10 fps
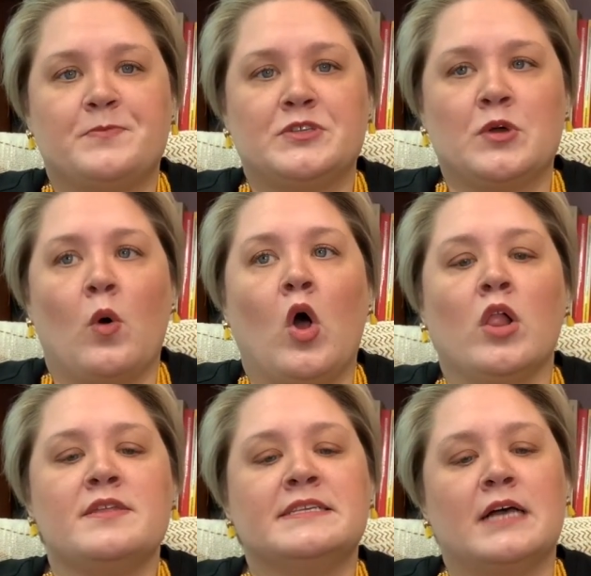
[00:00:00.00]
So
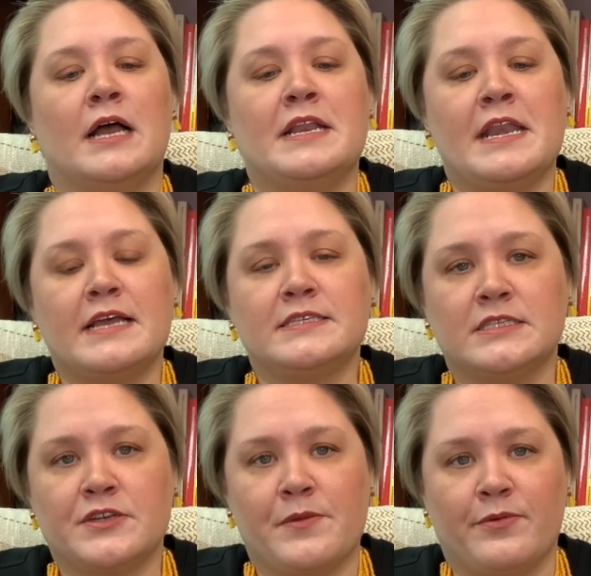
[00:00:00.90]
all these
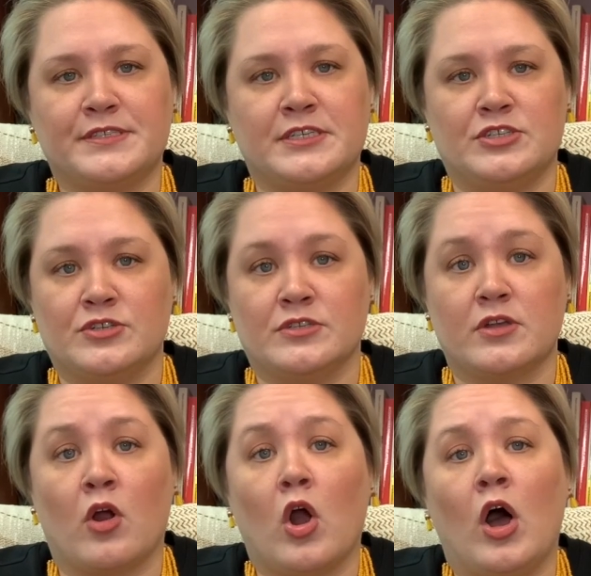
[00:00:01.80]
unnecessary procedures
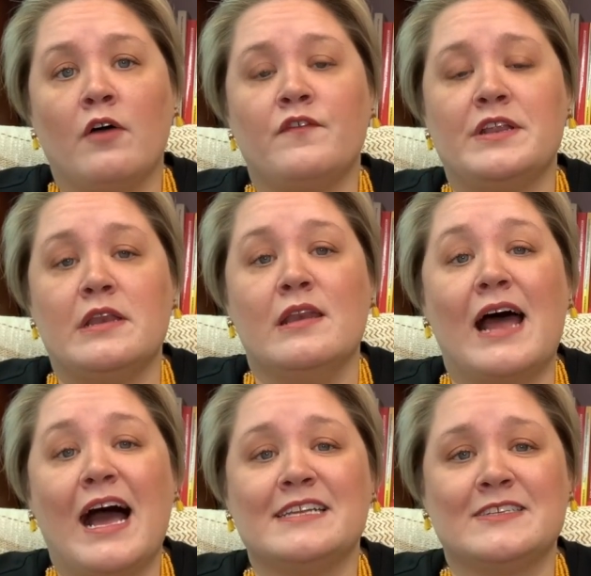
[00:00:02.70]
are often
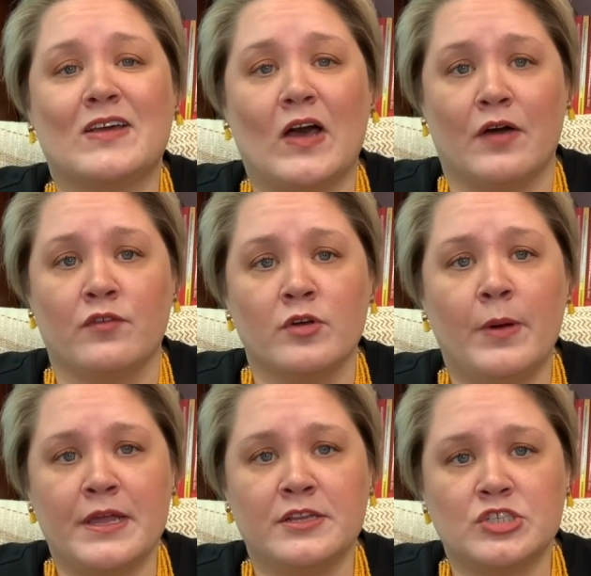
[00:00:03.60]
not covered
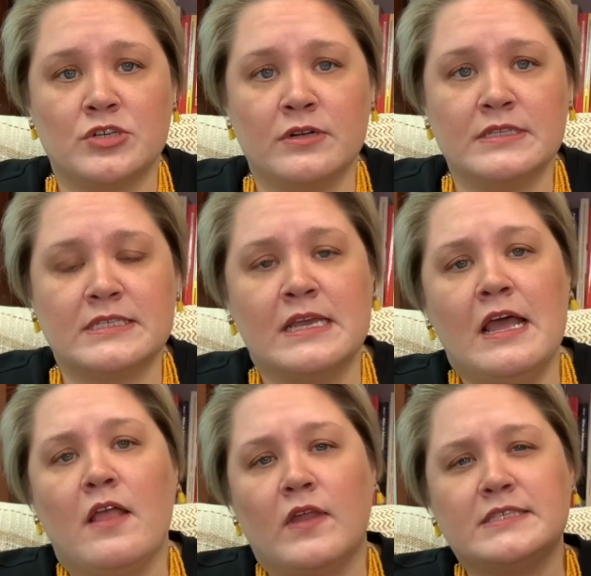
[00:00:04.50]
by insurance.
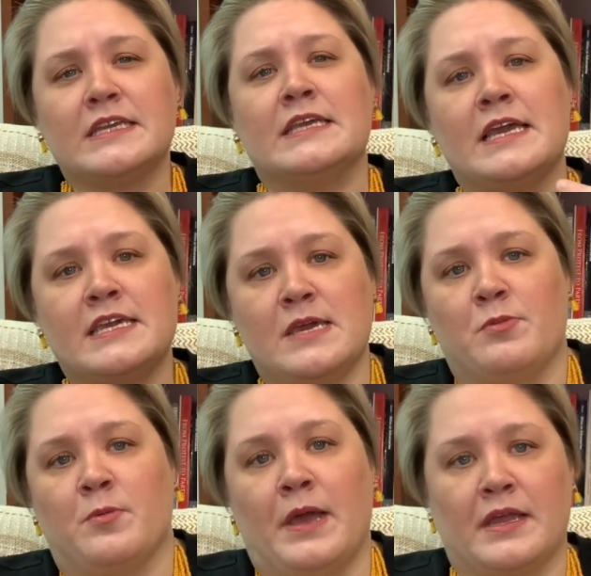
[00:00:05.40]
That's a
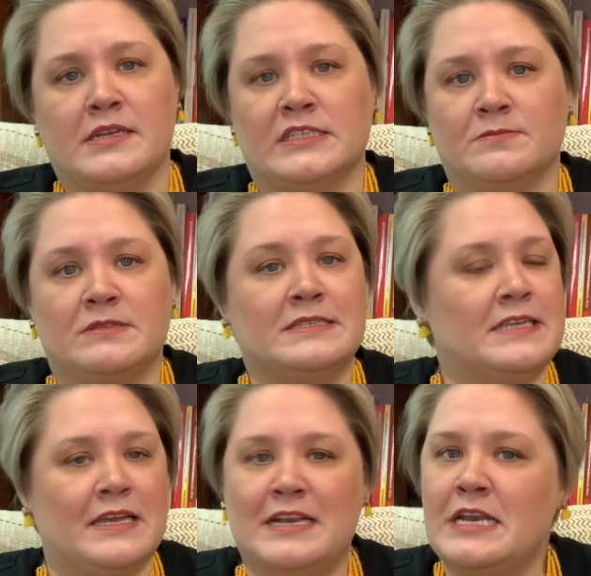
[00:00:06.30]
gatekeeper mechanism to
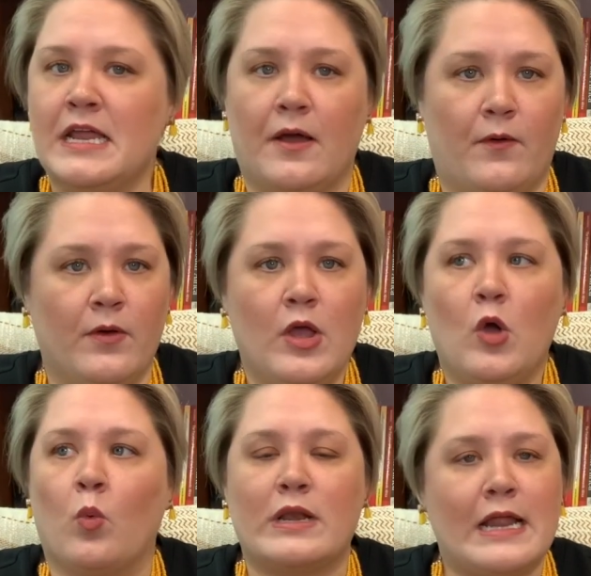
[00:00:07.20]
say, no,
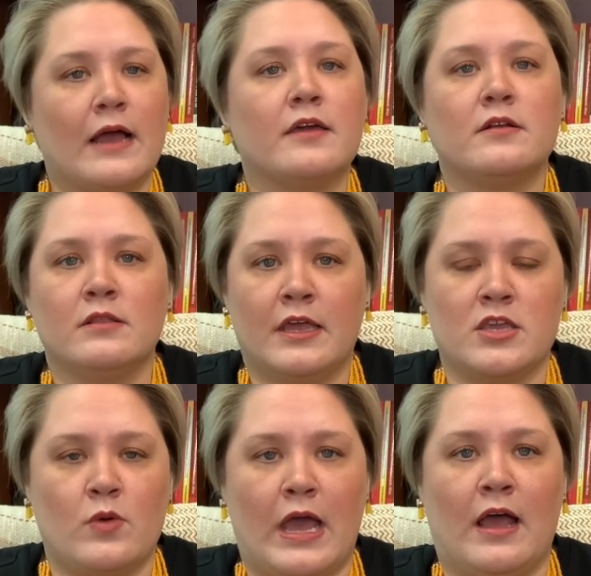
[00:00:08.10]
we're not going to let
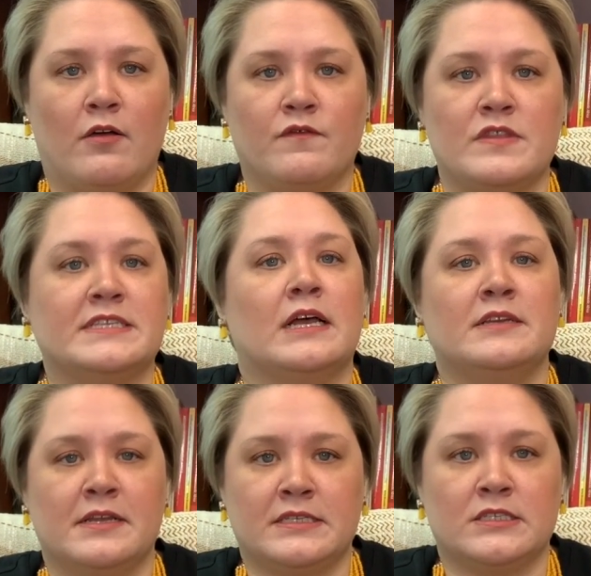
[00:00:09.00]
you have these
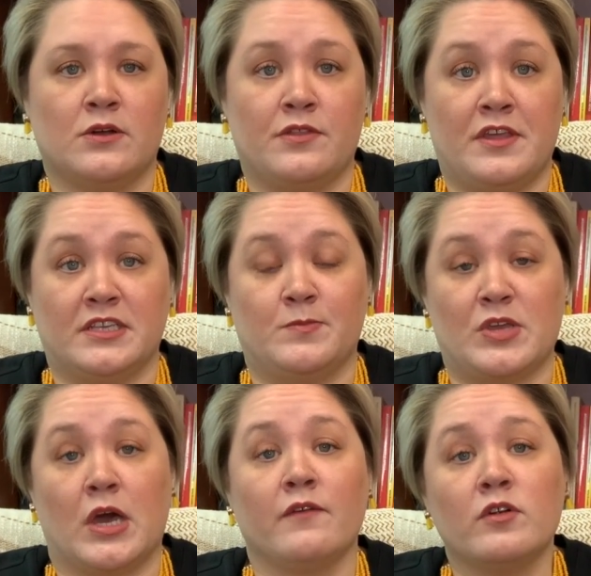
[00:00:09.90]
unnecessary things be
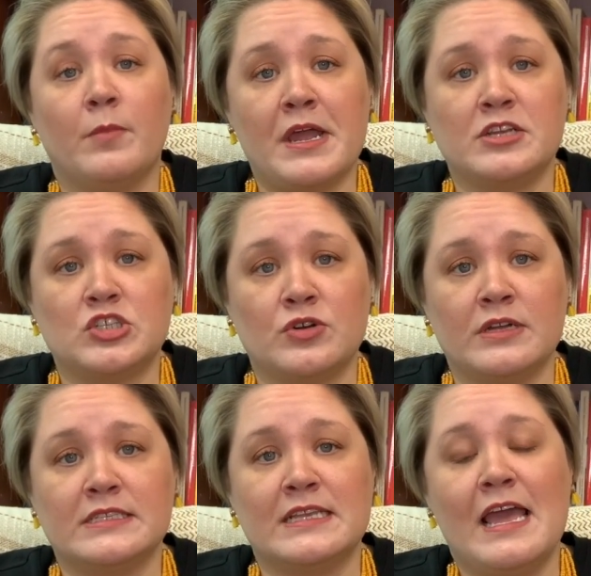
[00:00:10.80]
covered by
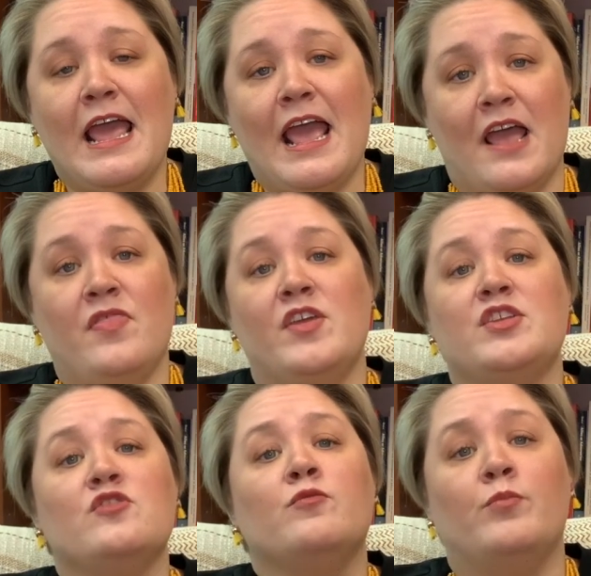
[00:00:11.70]
insurance, and then
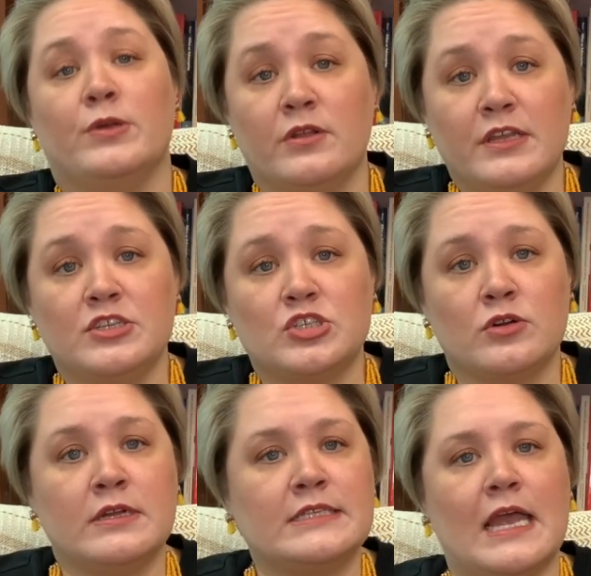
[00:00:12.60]
you bill
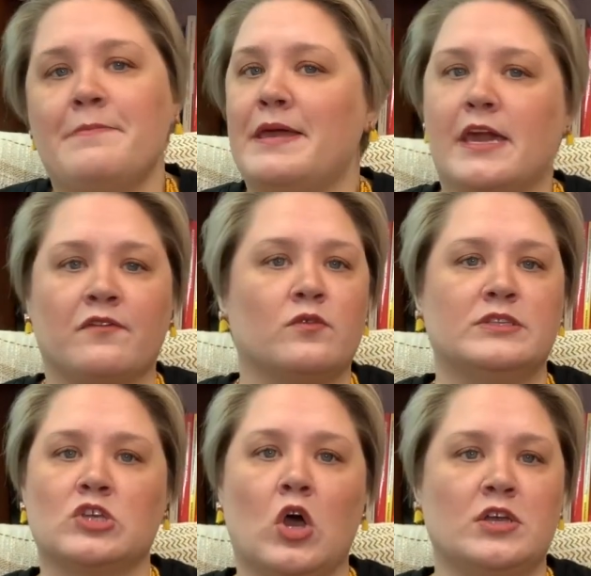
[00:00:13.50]
insurance and make
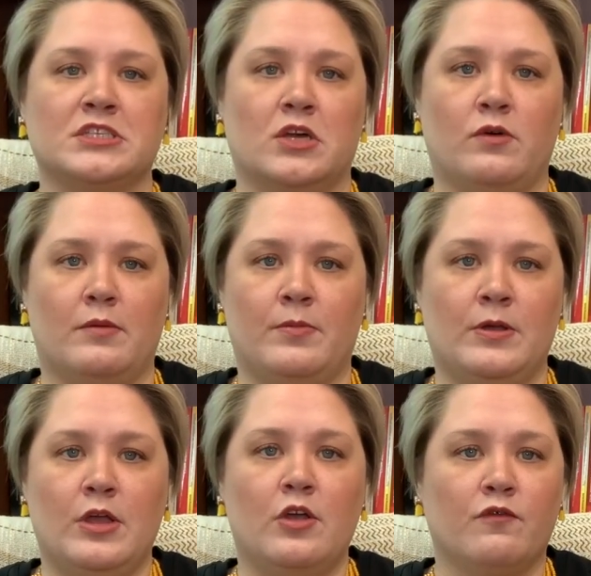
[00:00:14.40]
everyone's costs go up
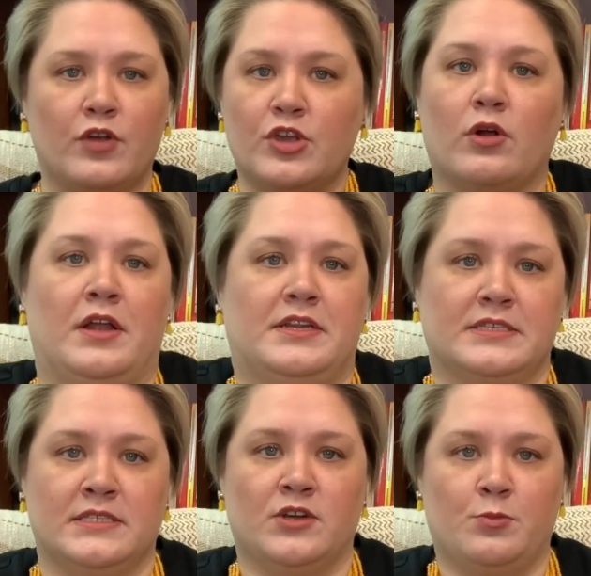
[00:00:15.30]
for your
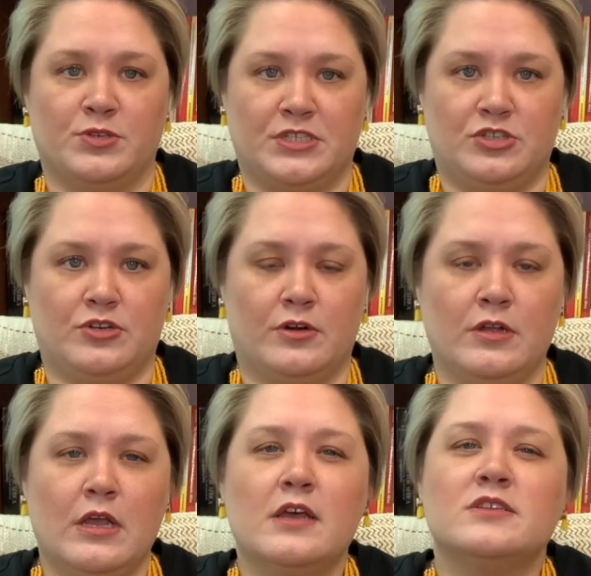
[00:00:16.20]
unnecessary procedure.
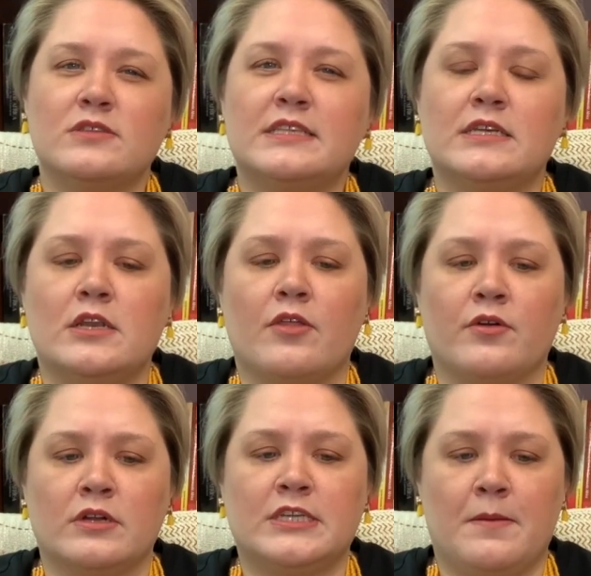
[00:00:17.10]
So that's
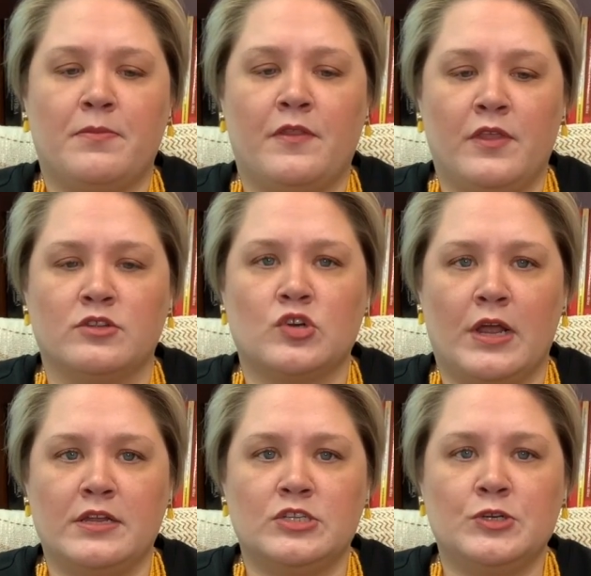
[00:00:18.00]
another attempt that they'll try
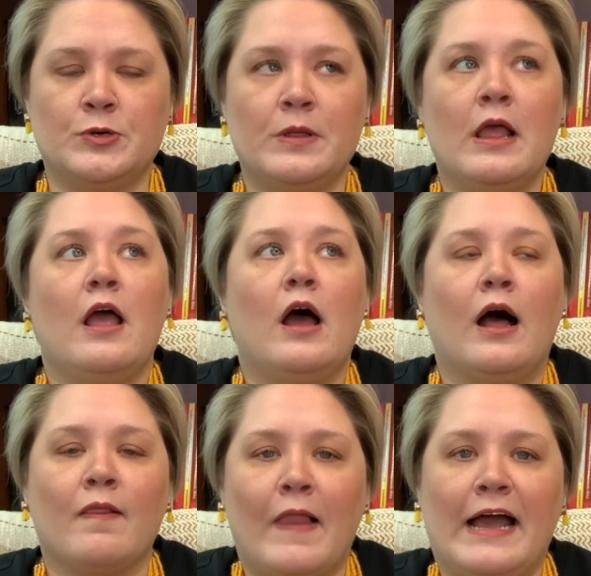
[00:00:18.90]
and do.
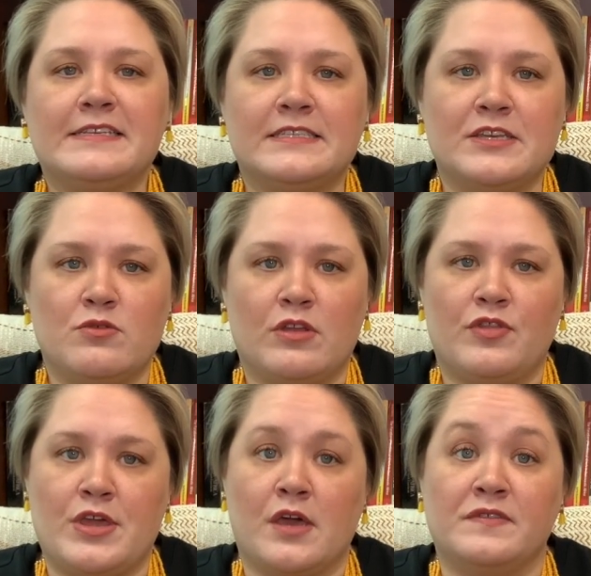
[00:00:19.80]
A last thing you can
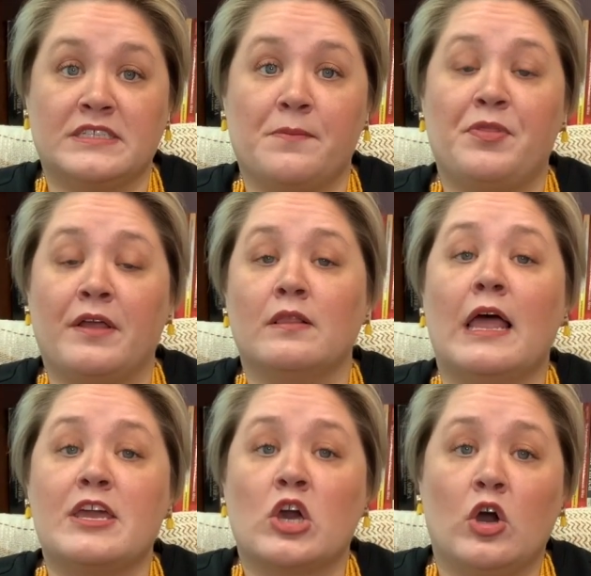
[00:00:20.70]
think of is something
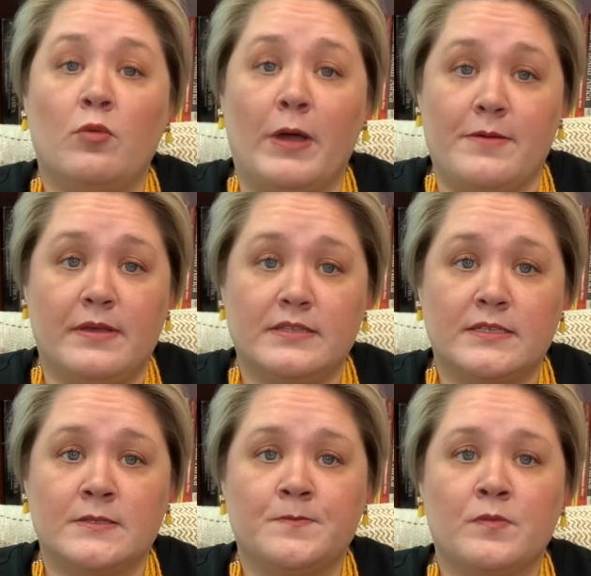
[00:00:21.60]
like co-payments.